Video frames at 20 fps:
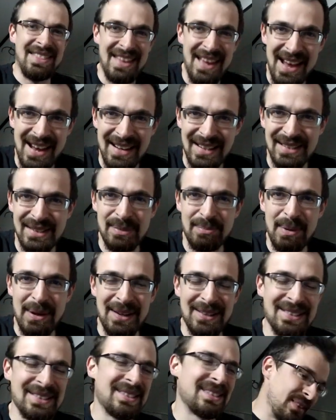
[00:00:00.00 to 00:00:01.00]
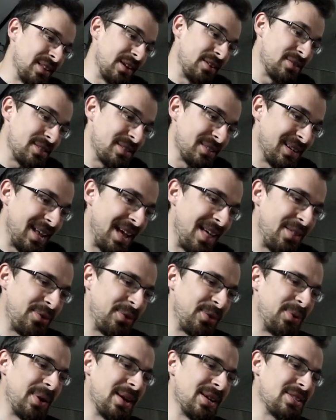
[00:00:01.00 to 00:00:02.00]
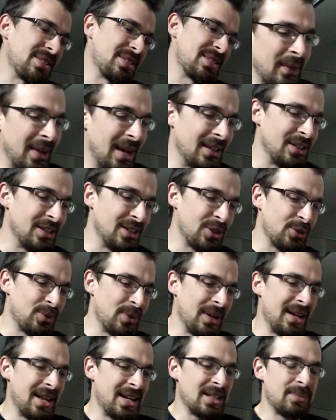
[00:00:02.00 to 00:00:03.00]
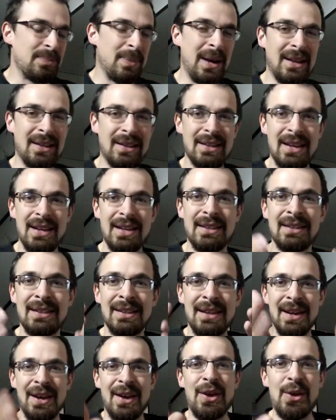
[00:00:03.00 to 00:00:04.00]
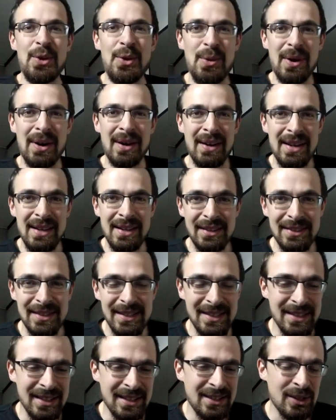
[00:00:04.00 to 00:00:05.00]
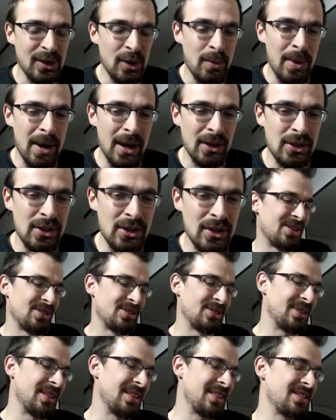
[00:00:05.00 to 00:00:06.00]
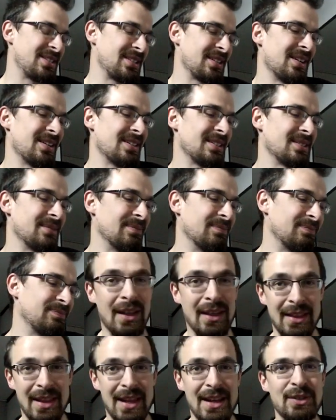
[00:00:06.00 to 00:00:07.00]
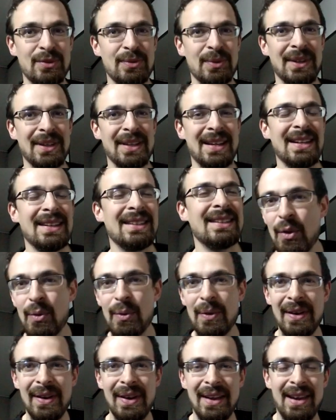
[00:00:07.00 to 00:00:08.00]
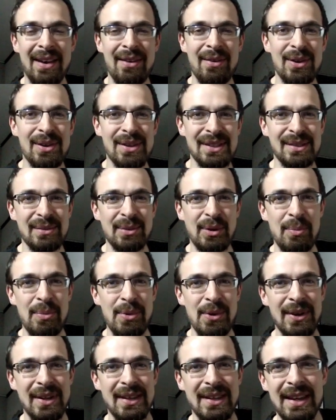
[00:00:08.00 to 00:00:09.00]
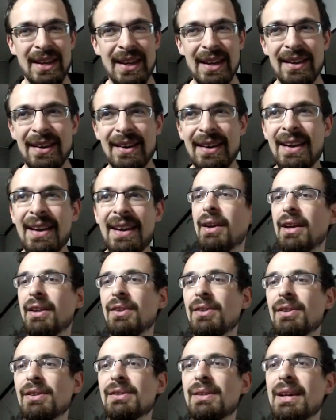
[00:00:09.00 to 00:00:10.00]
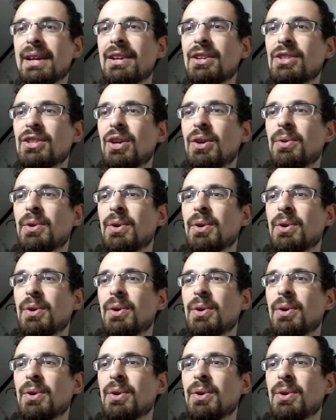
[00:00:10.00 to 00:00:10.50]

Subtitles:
thanks, because there is a lot of questions. I didn't really expect that you are interested so much. So that is awesome. Thanks for that. We really have awesome community here. And also I can show